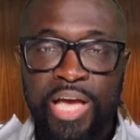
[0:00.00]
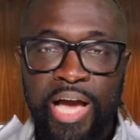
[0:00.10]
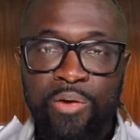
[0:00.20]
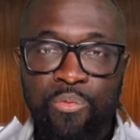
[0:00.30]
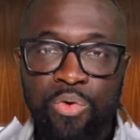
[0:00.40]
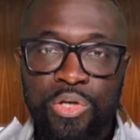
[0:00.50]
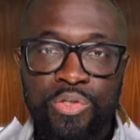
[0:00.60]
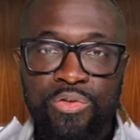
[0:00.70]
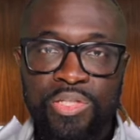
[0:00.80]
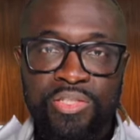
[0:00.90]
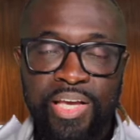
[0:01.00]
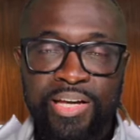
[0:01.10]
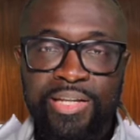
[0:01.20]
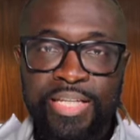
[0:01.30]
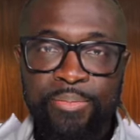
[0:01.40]
I want you to take
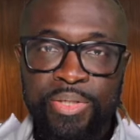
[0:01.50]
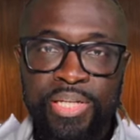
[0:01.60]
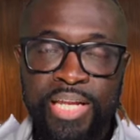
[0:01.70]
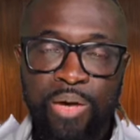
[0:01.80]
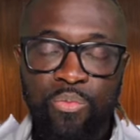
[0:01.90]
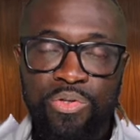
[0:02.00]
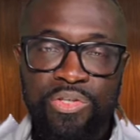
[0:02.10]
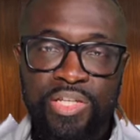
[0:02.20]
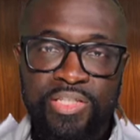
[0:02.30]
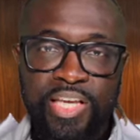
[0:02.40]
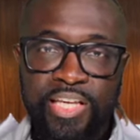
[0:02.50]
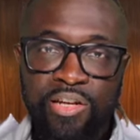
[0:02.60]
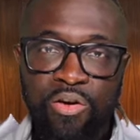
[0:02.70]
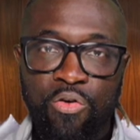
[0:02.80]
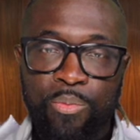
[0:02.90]
a lemon and I want you to take it
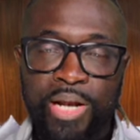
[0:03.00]
home.